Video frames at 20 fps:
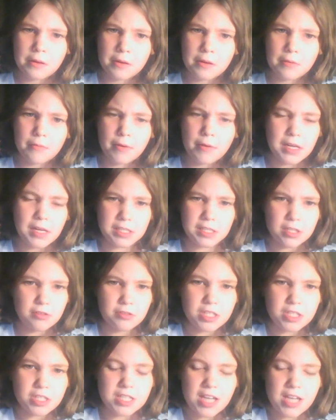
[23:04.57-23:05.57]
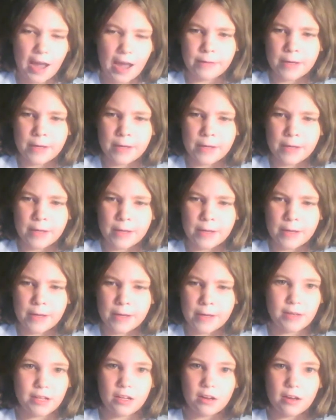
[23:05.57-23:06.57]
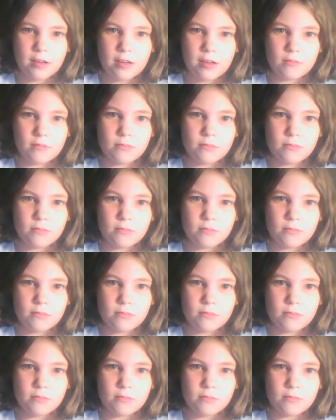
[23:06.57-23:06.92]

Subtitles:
what? Do you just type in my name? And they're like,